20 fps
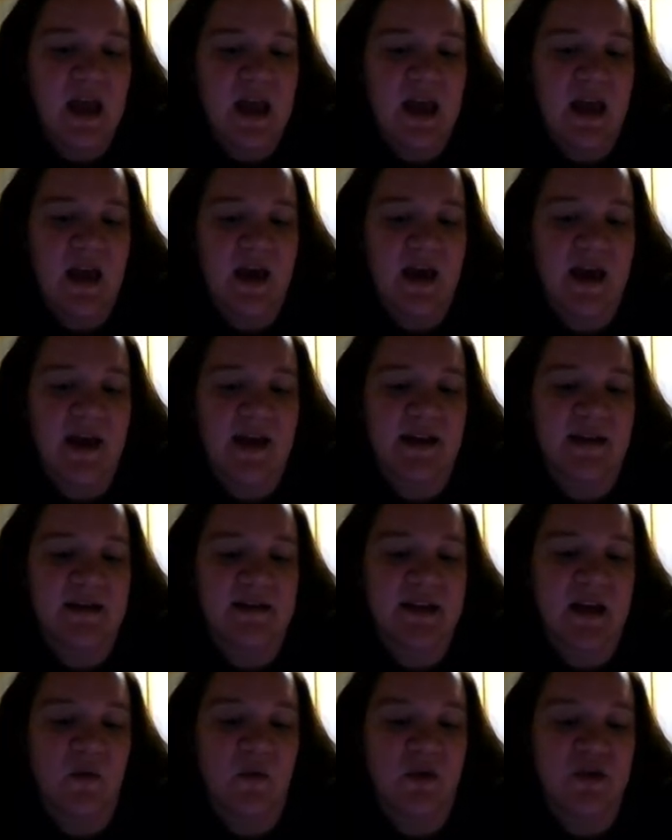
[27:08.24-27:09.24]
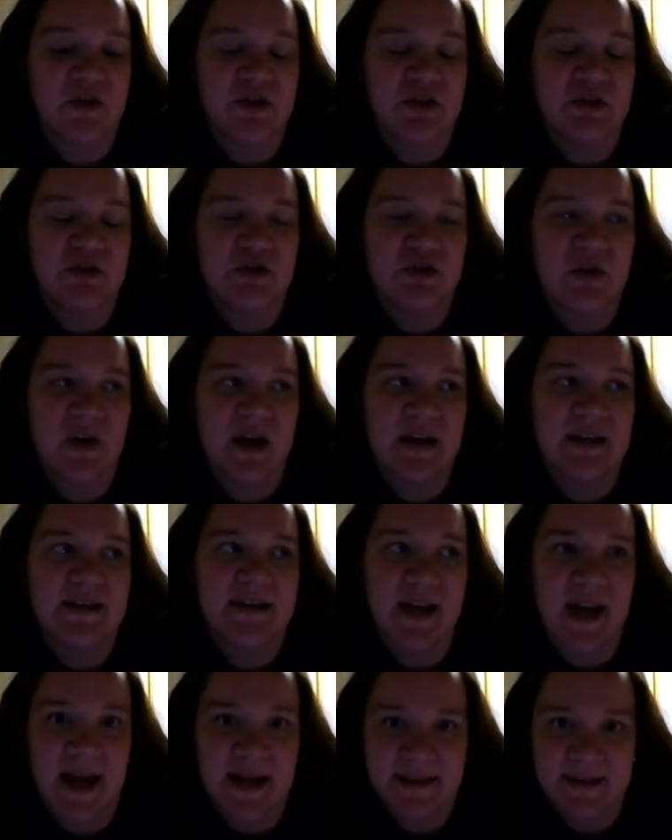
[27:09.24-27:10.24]
And I want you to try
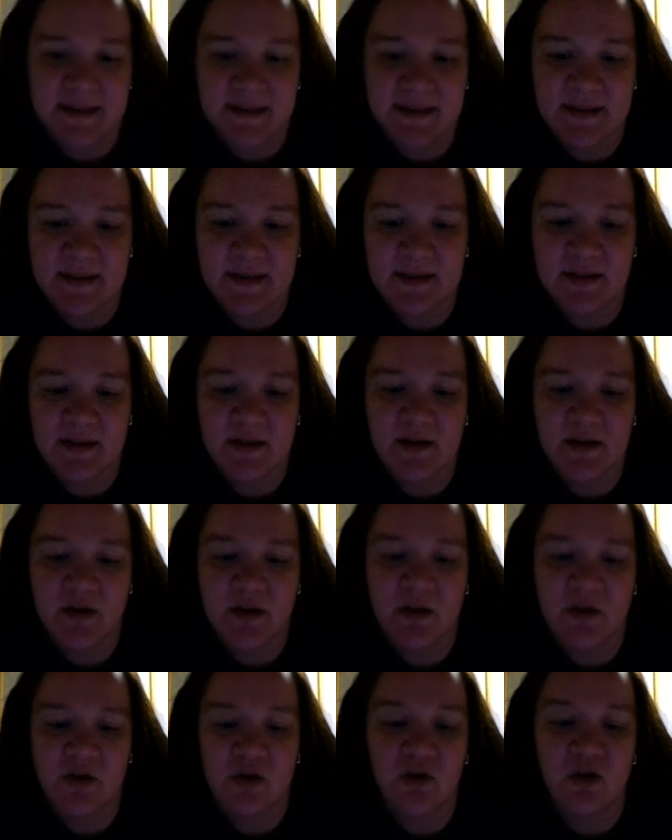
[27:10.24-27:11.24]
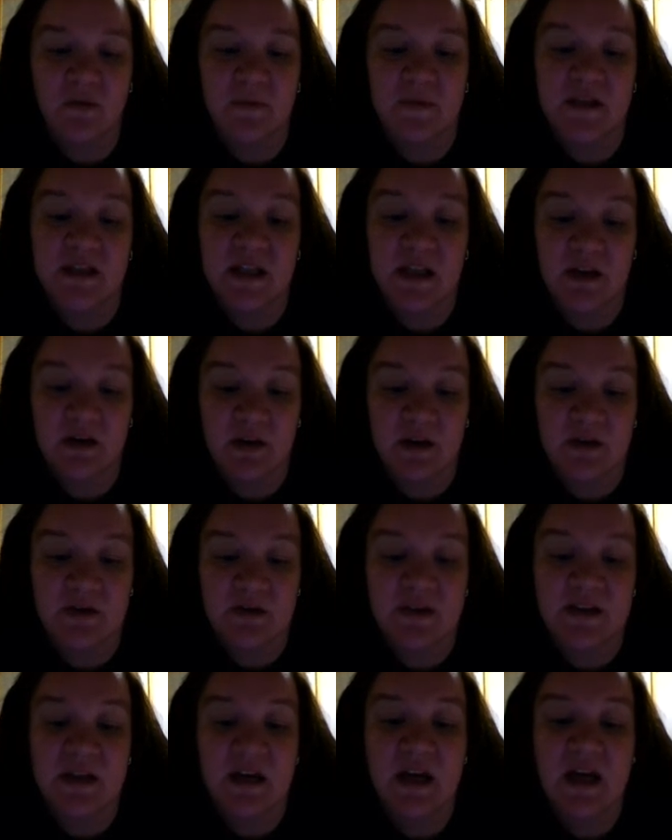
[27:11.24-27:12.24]
and test your
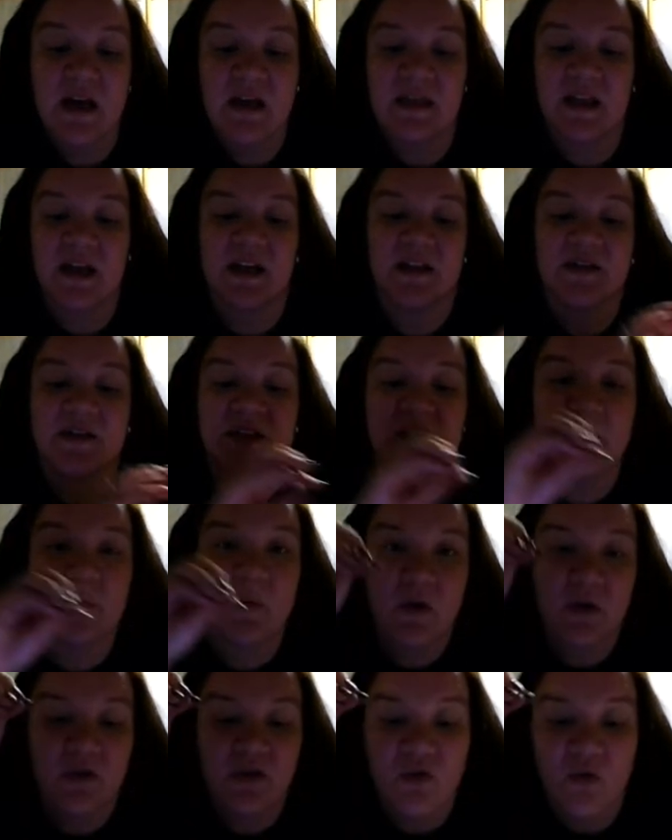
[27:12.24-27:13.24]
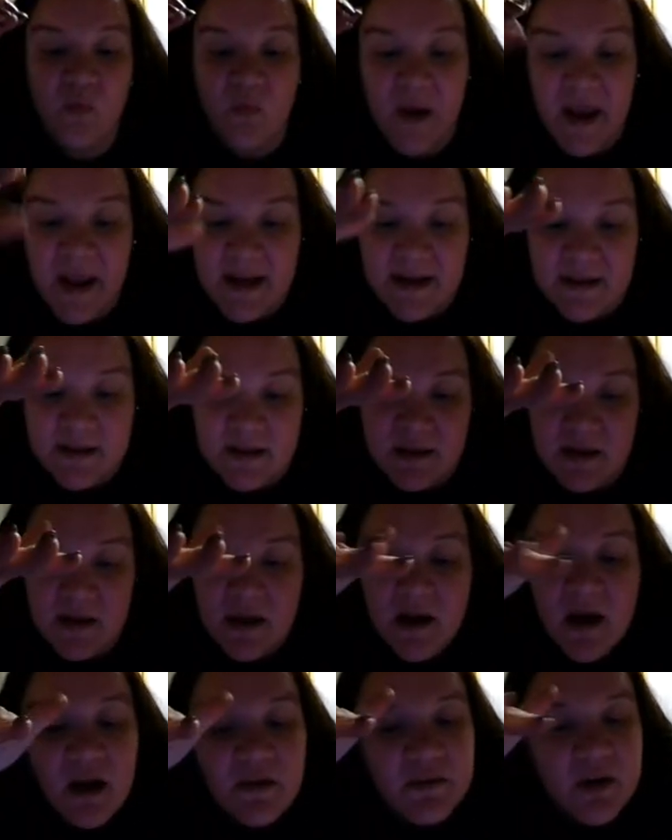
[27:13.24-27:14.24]
materials that can support the weight
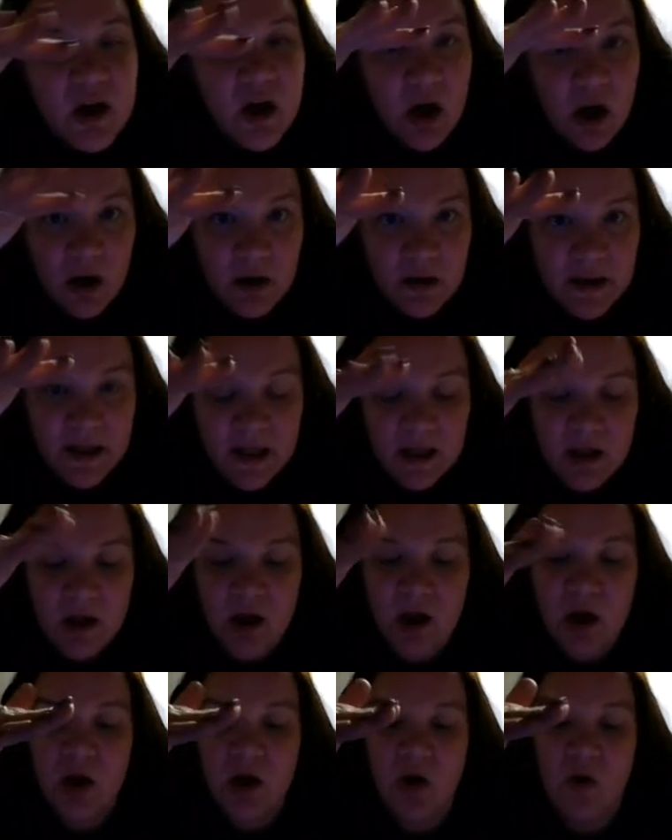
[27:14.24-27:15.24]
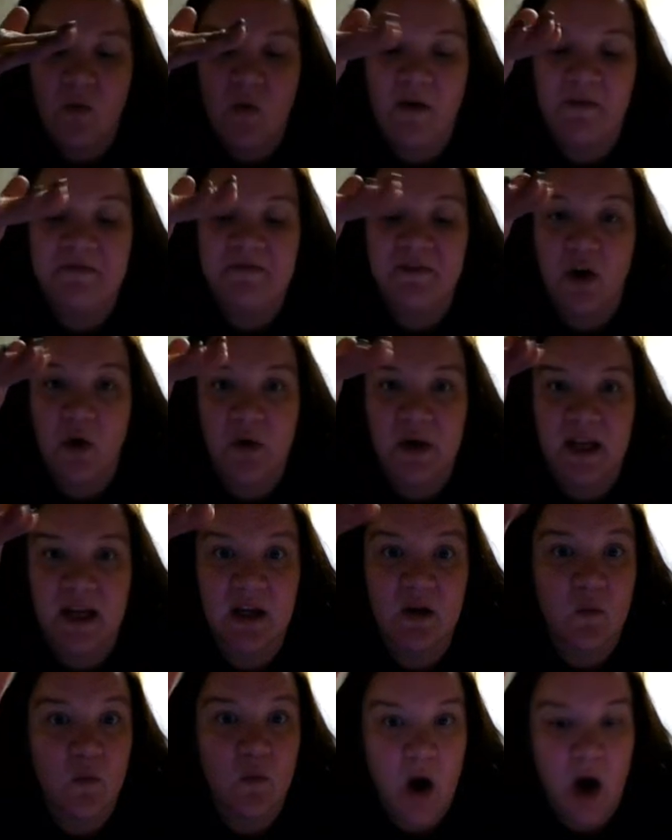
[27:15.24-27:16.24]
of a garden while
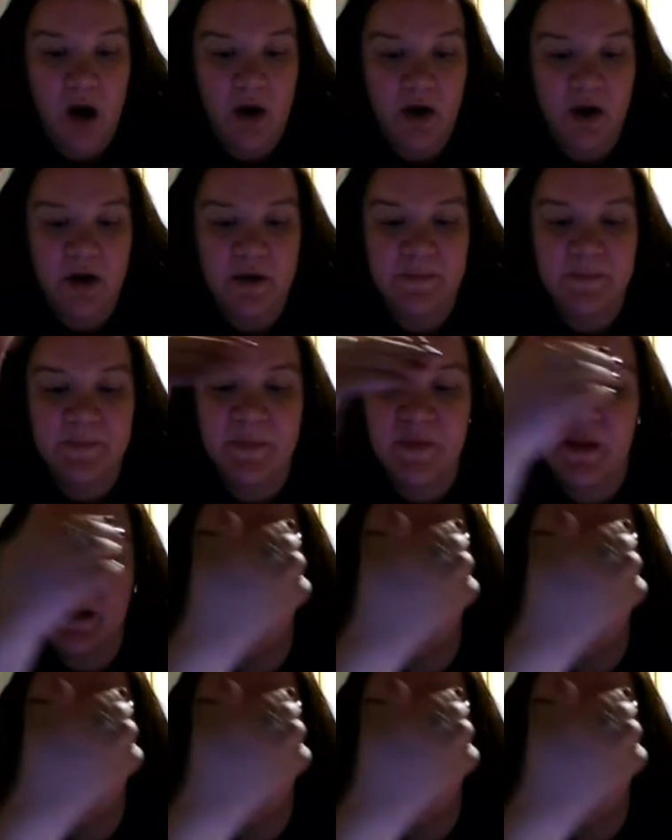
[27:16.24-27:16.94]
floating in water.